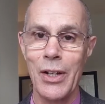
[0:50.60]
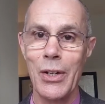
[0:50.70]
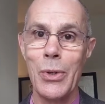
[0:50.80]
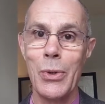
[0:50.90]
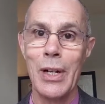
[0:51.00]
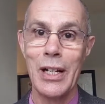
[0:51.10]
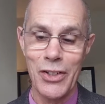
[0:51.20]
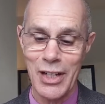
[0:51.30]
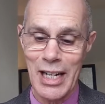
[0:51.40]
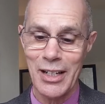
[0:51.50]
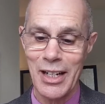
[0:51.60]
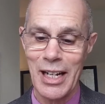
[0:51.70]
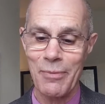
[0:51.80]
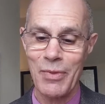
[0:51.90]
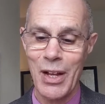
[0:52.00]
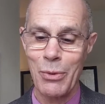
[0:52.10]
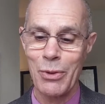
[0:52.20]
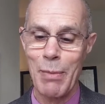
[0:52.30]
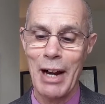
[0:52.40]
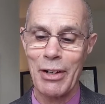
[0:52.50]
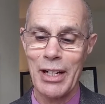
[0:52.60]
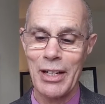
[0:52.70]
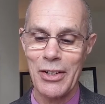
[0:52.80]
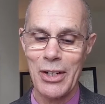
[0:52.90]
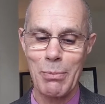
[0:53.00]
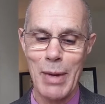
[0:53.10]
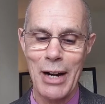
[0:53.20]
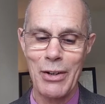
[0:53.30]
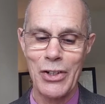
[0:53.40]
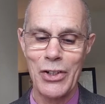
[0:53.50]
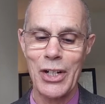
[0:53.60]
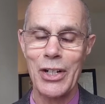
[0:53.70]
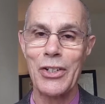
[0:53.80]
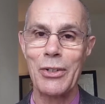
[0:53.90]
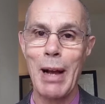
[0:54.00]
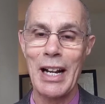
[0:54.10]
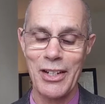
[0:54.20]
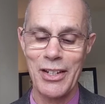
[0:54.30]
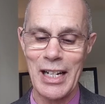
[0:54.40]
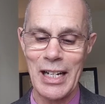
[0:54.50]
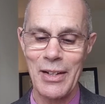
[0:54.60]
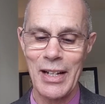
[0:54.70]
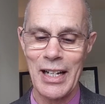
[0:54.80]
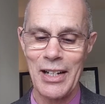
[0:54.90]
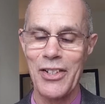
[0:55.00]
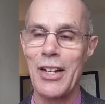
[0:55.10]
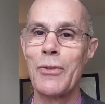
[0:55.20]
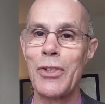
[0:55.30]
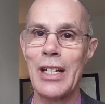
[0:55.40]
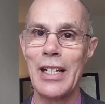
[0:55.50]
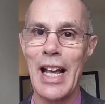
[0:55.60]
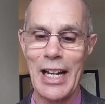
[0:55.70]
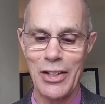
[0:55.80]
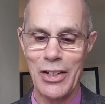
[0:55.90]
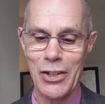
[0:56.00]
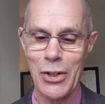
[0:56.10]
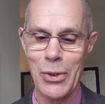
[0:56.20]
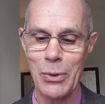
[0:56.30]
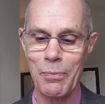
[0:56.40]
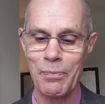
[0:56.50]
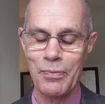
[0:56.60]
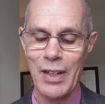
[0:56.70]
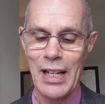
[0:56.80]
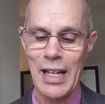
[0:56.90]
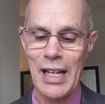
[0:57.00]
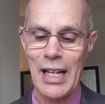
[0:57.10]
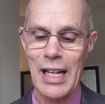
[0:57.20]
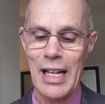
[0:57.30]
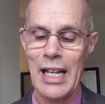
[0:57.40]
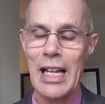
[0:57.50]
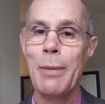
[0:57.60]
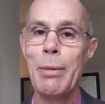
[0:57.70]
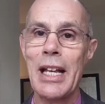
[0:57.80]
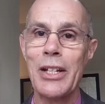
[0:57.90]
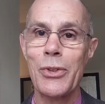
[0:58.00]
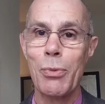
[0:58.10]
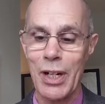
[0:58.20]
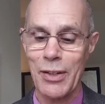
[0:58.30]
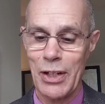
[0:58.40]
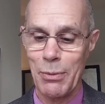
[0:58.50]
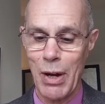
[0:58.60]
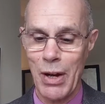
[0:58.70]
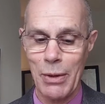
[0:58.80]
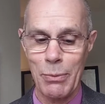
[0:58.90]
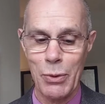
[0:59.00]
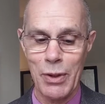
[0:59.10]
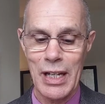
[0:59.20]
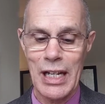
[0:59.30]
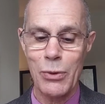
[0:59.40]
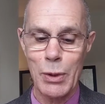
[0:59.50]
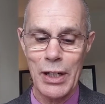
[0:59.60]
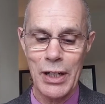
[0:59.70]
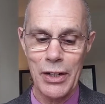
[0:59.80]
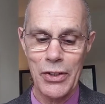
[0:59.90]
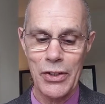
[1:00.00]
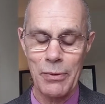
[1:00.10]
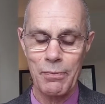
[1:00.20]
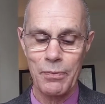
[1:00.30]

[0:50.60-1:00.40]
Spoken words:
who incidentally was married in St Mary's Church, Battersea in 1782. He begins one of his poems with these words: